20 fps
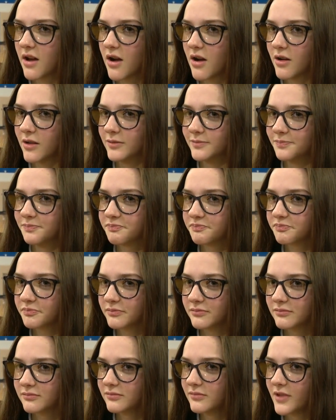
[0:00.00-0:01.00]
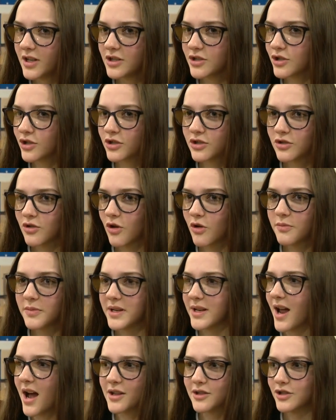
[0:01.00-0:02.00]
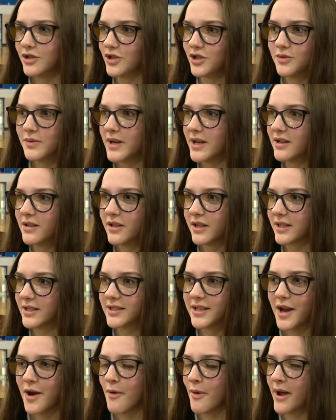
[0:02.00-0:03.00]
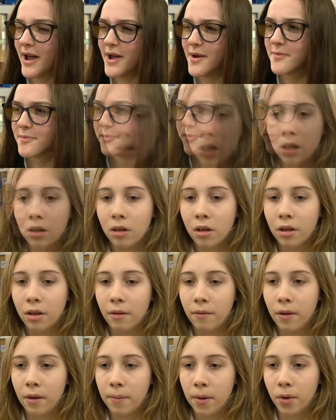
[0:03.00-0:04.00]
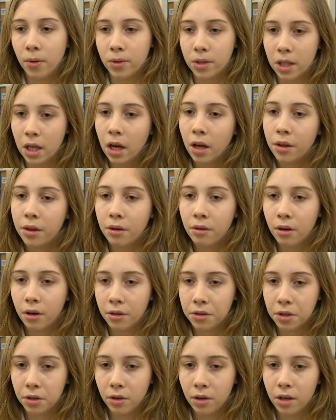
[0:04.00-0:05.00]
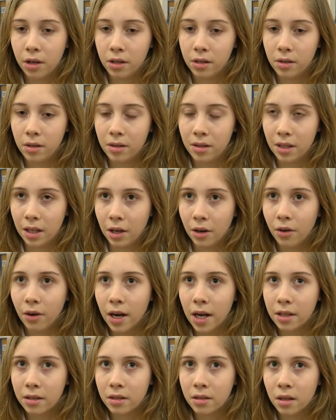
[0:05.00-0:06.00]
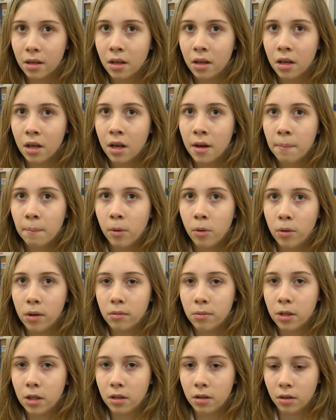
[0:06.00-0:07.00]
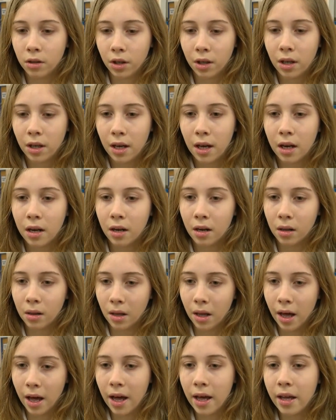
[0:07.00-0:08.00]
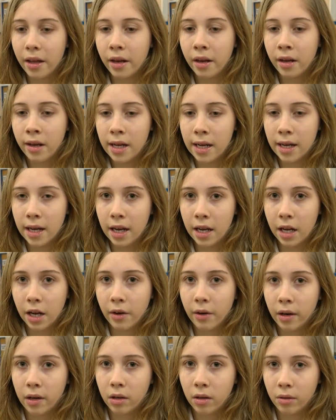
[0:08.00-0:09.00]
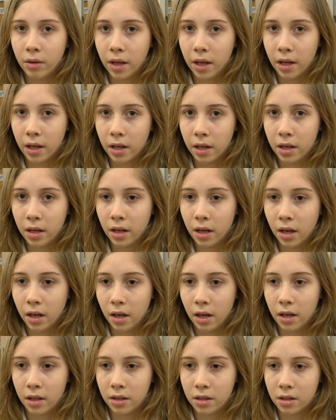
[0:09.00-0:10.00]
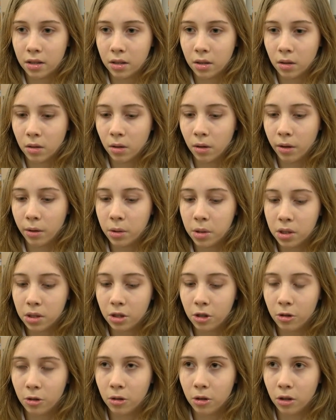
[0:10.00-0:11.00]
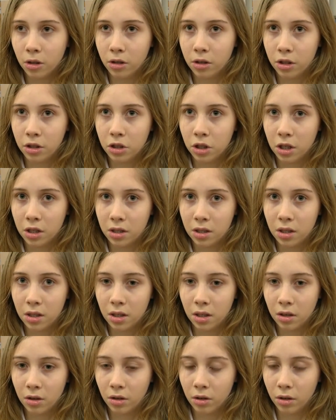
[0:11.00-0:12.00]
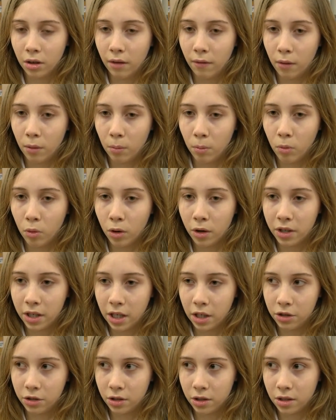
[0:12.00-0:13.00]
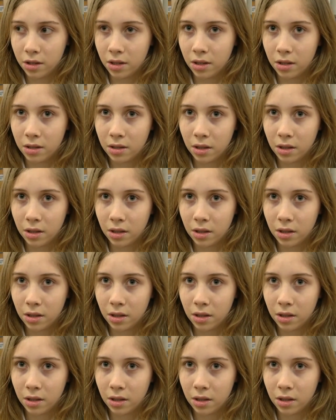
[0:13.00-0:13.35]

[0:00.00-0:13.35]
um, just told me not to do it, like stay away. I thought that vaping was a healthier alternative to cigarettes, but we've been looking at it a lot, and now I know that it's close to or just or even more dangerous than